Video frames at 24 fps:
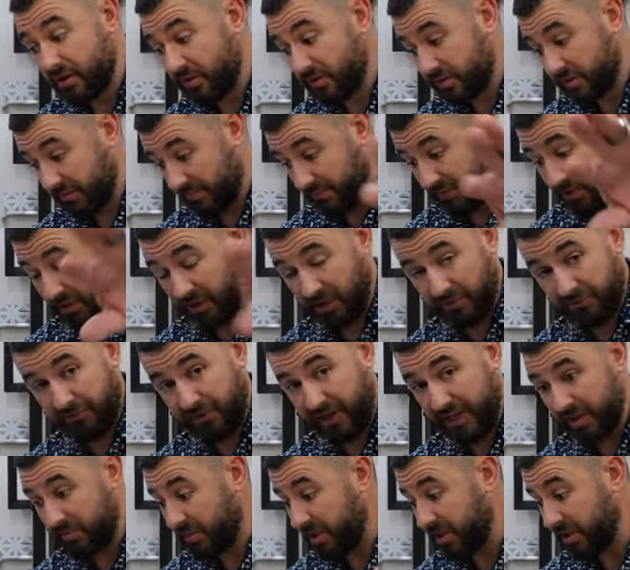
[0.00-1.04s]
those. You're going to
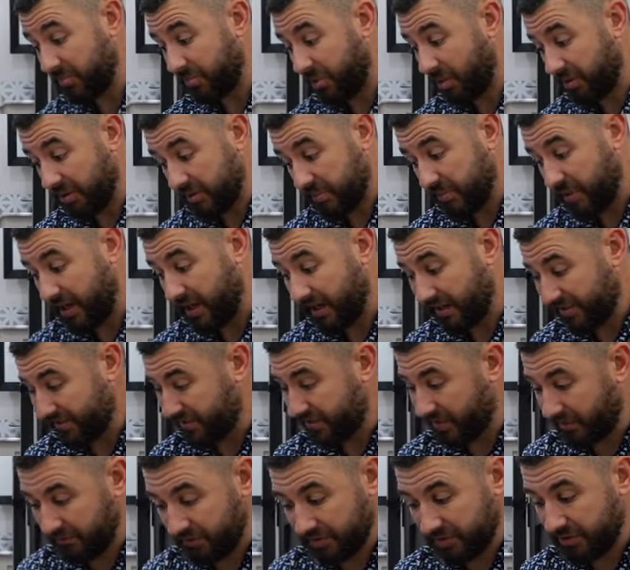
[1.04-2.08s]
find them in the parts box,
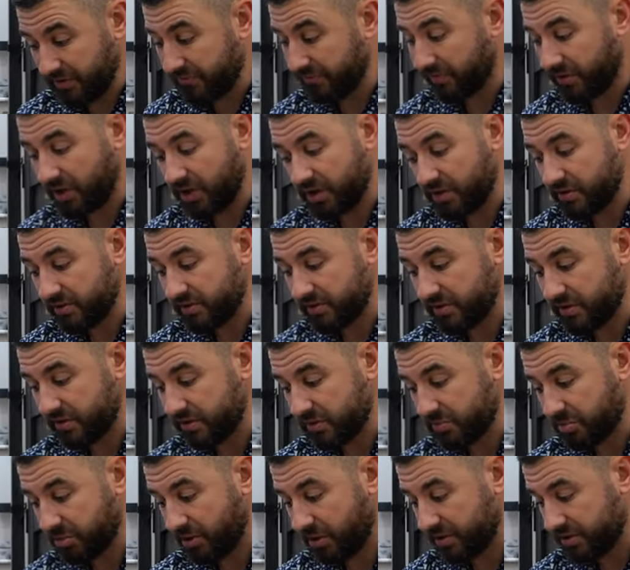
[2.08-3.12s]
several different
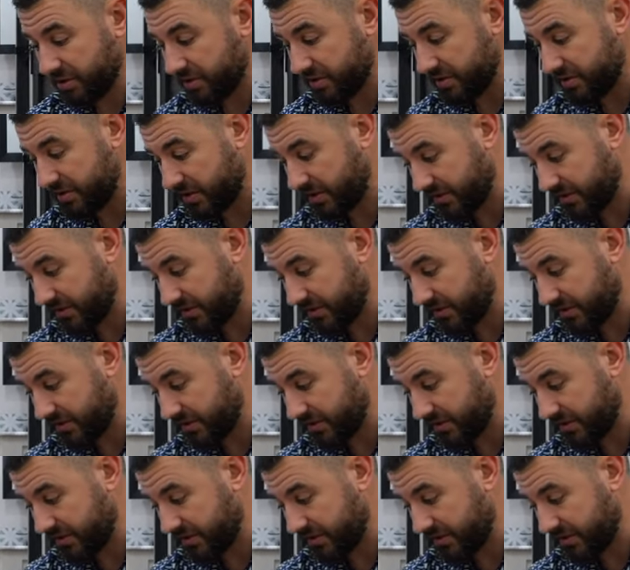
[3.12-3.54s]
hoses, brushes,